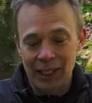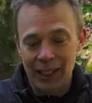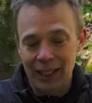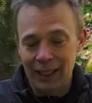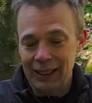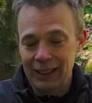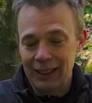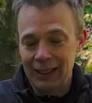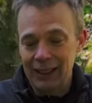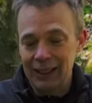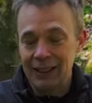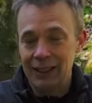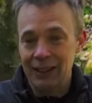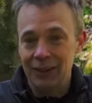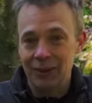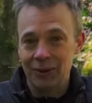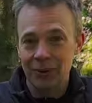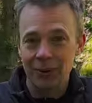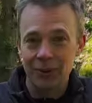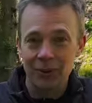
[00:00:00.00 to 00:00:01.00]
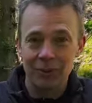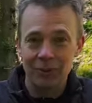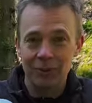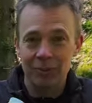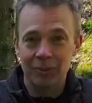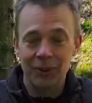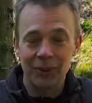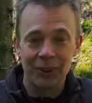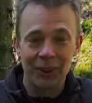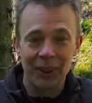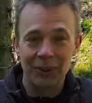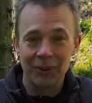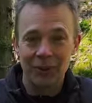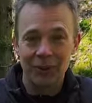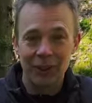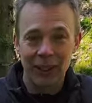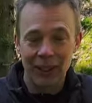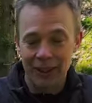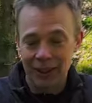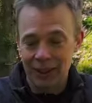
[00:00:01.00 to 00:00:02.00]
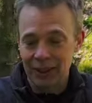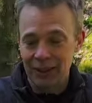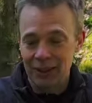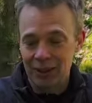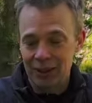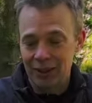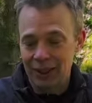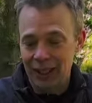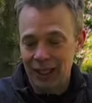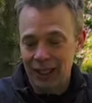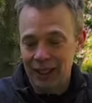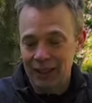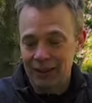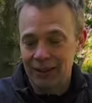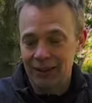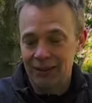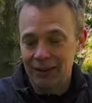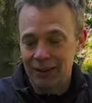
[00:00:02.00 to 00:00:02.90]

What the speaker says: like this to put in your luggage that